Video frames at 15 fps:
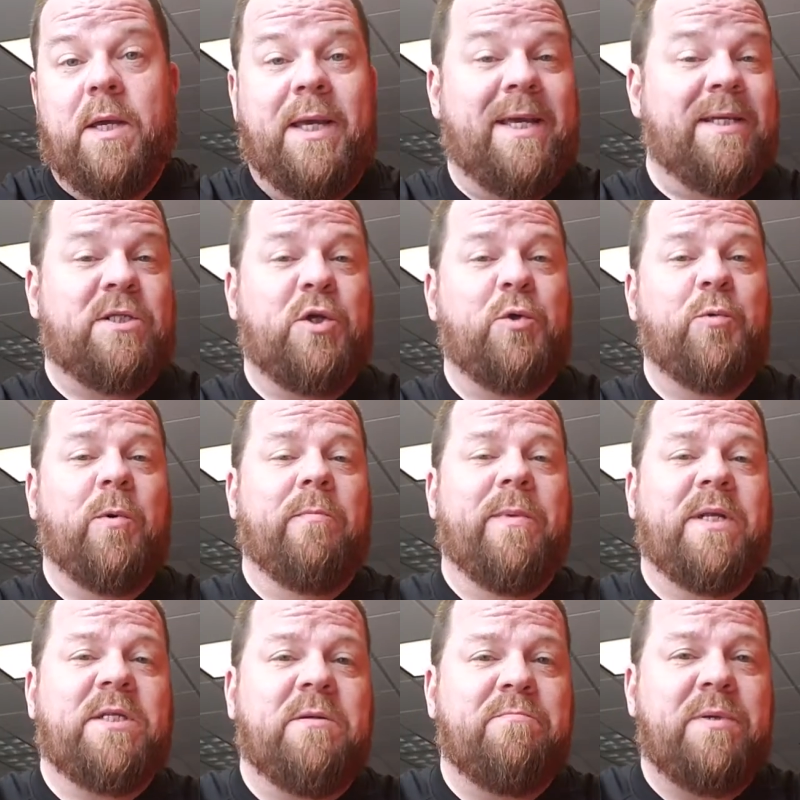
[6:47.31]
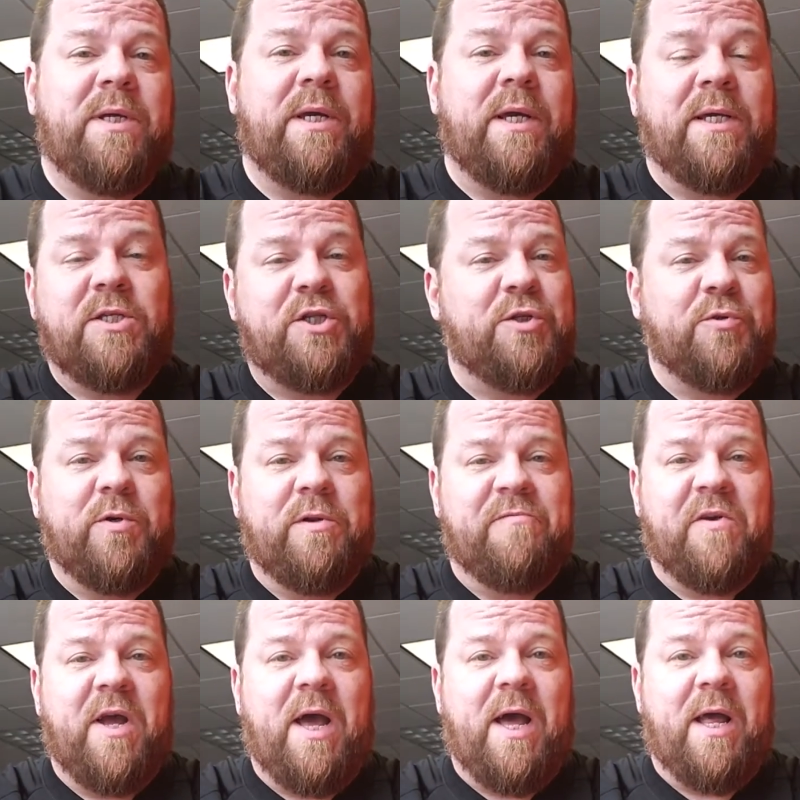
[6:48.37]
It's who we're meant to be as children
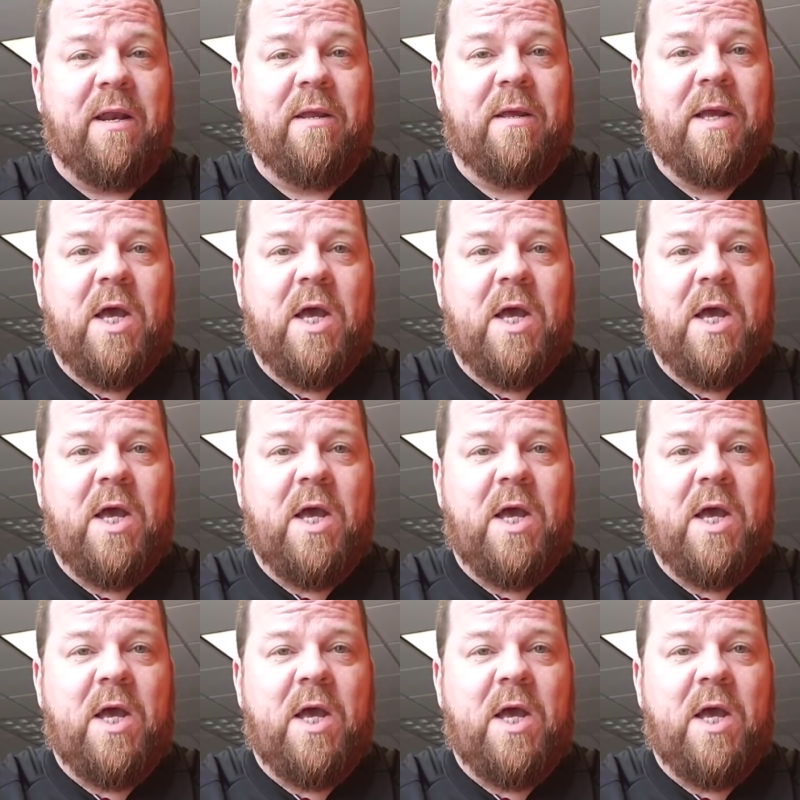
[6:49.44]
of God.